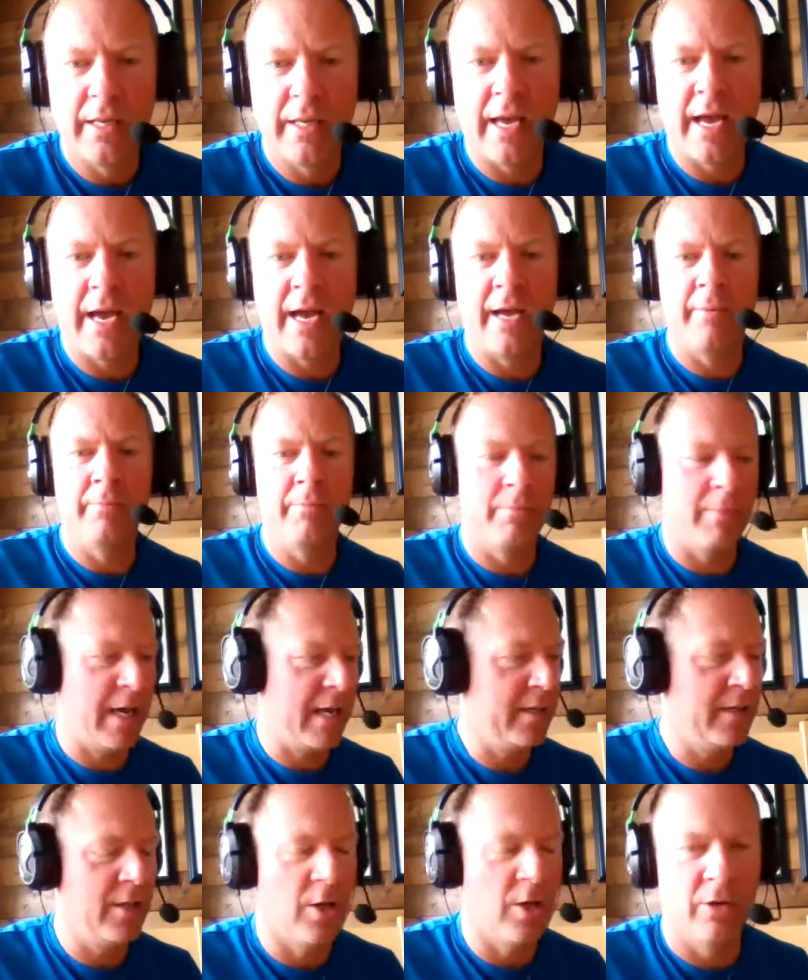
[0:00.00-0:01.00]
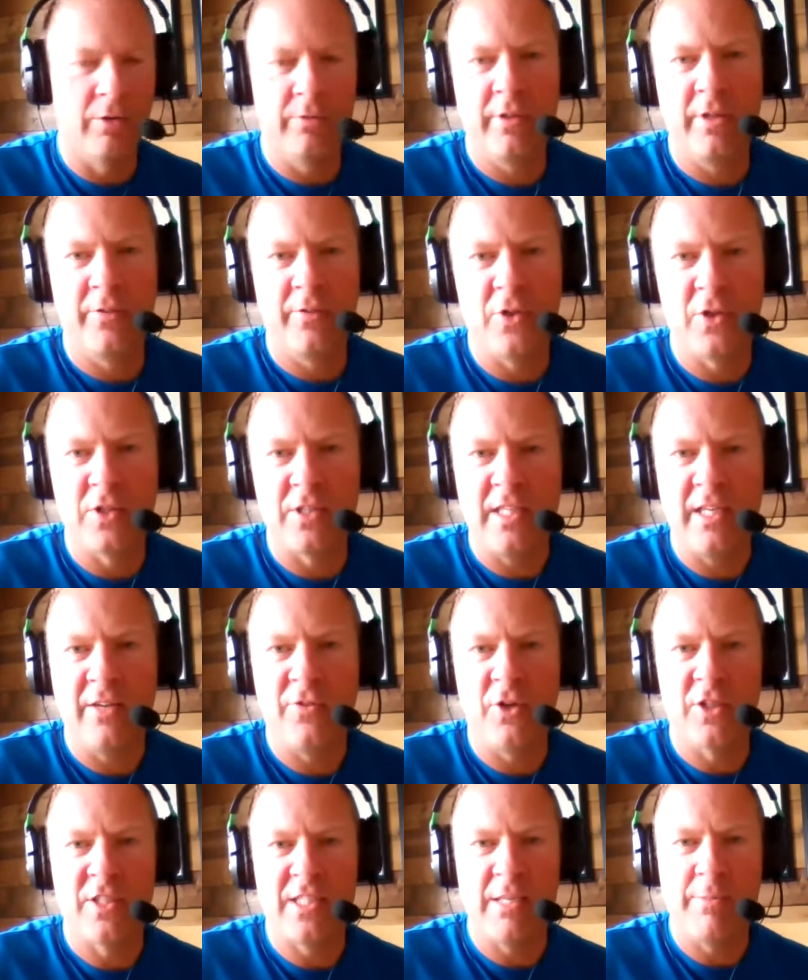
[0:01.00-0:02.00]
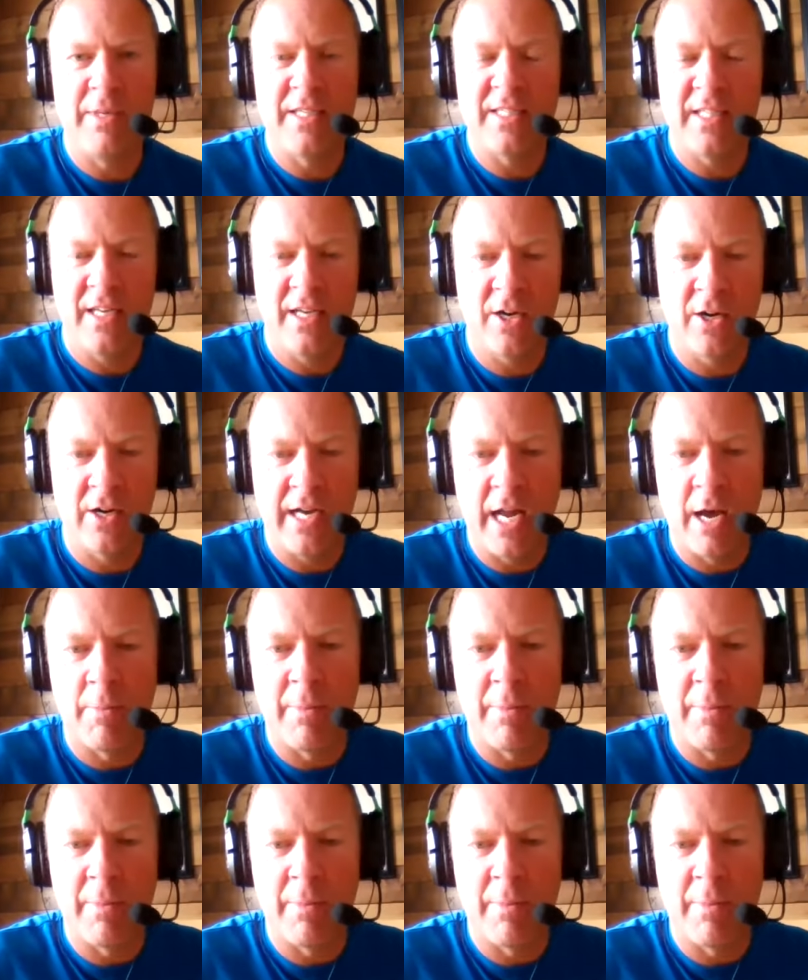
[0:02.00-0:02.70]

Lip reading: If you could see me sitting here right now,